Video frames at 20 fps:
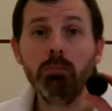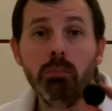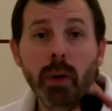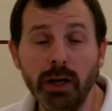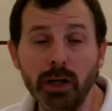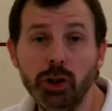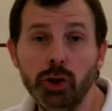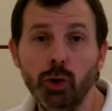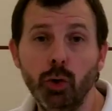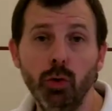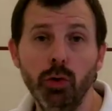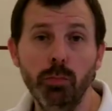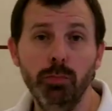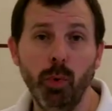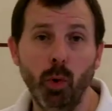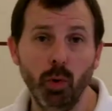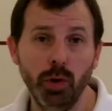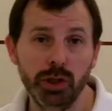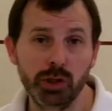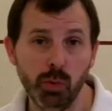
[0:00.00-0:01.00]
make sure the
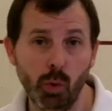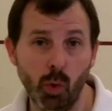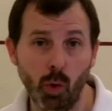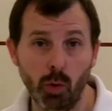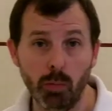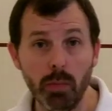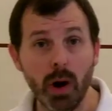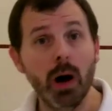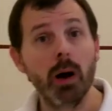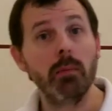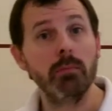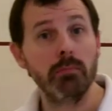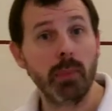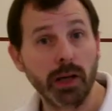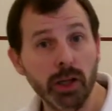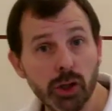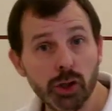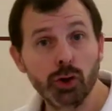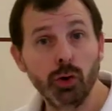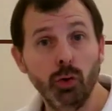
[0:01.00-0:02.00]
ball is warm.
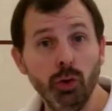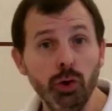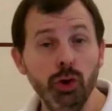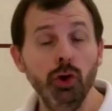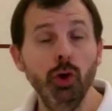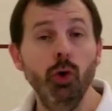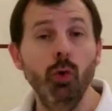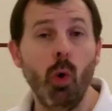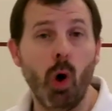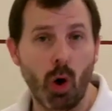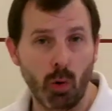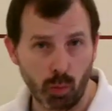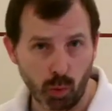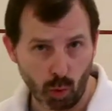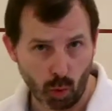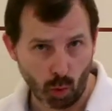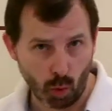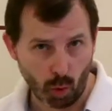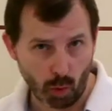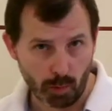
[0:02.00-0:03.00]
Make sure you
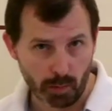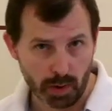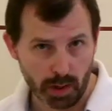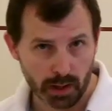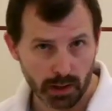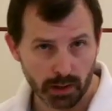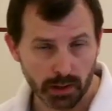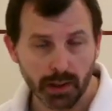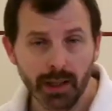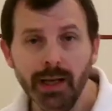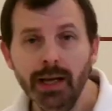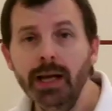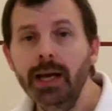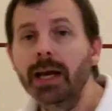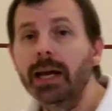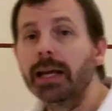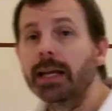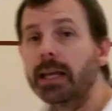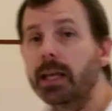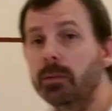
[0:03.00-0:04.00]
are warm.
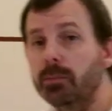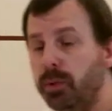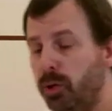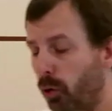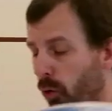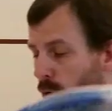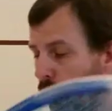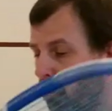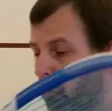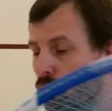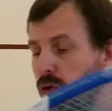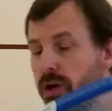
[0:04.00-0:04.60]
Keep your